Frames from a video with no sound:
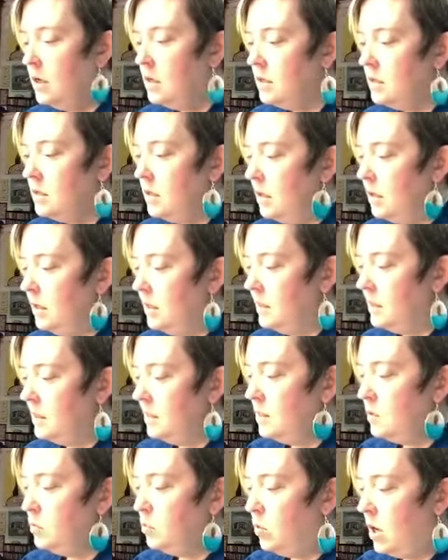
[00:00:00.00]
So this
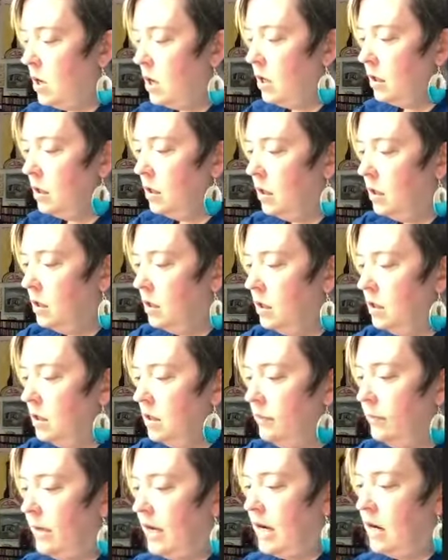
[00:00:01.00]
is watercolor in
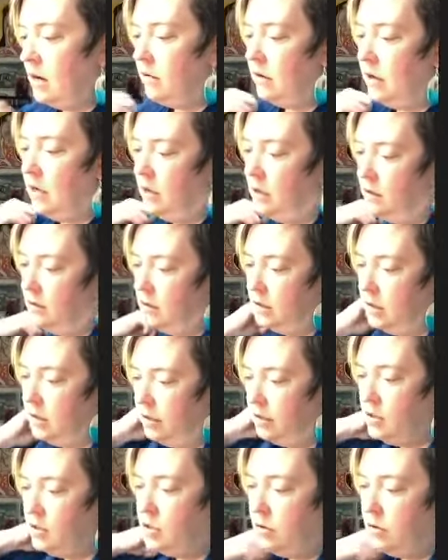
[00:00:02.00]
the background,
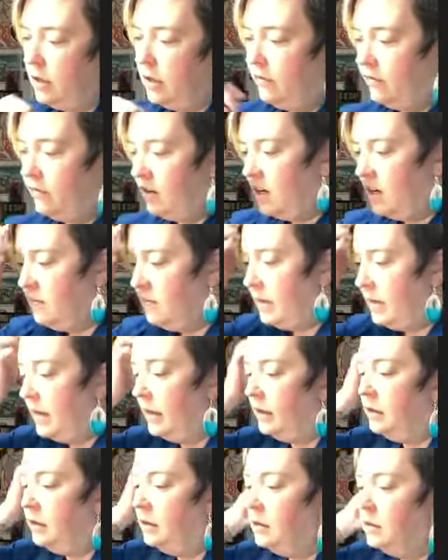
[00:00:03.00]
as showing a friend of
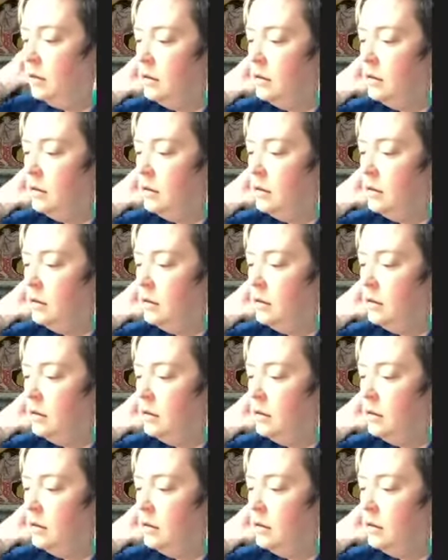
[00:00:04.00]
mine